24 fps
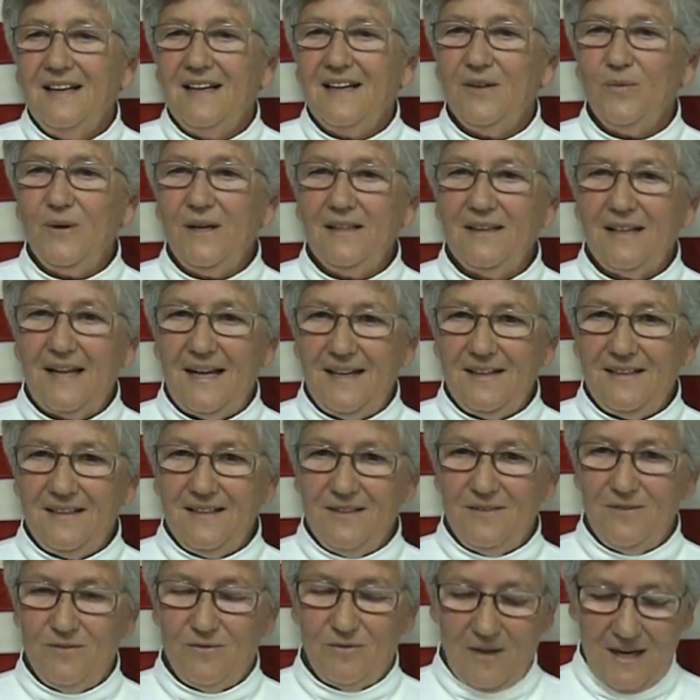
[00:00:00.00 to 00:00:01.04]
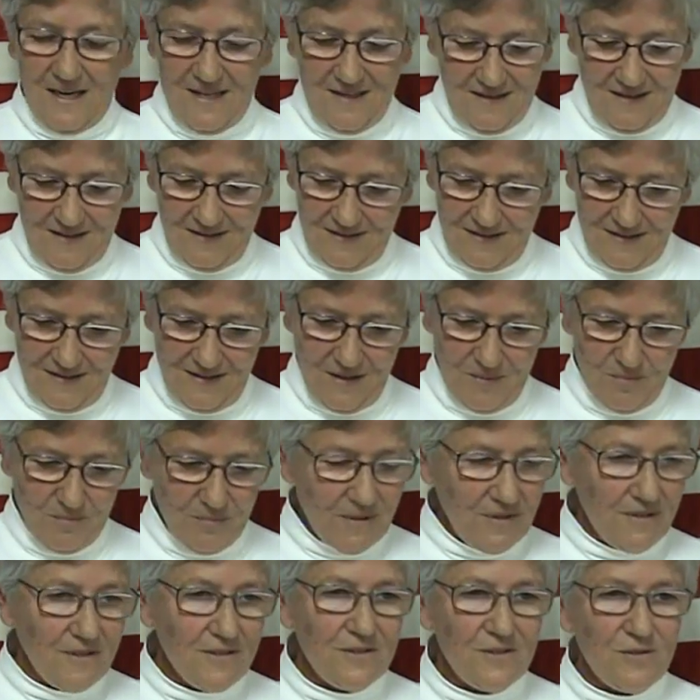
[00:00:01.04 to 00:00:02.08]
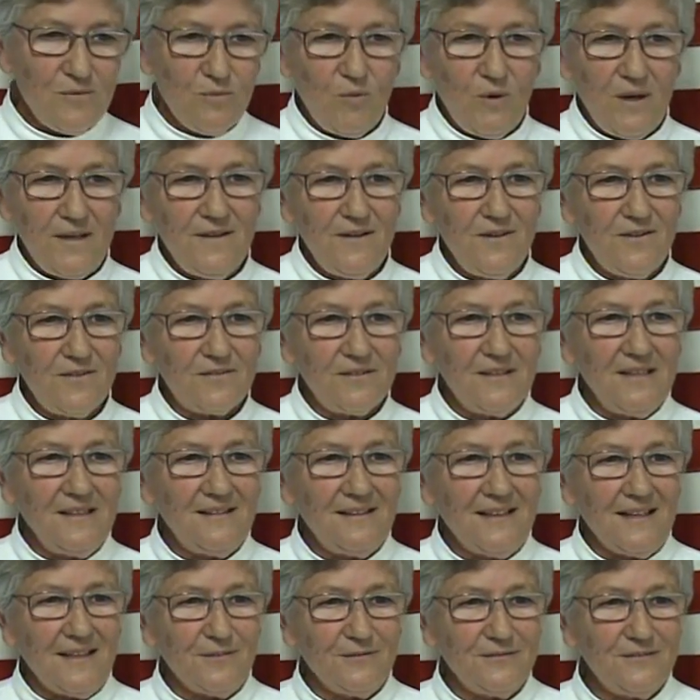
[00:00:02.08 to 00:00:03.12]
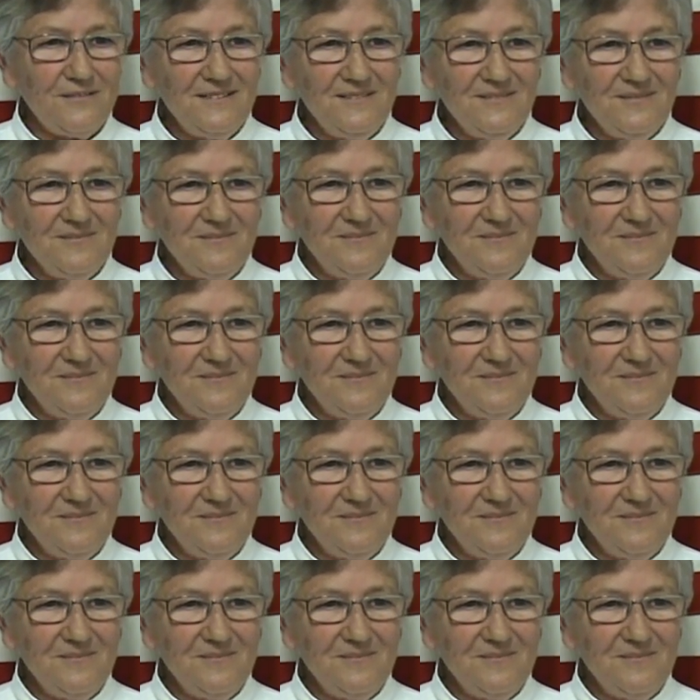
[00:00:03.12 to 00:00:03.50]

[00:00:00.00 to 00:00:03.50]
And we landed right on the numbers one three left,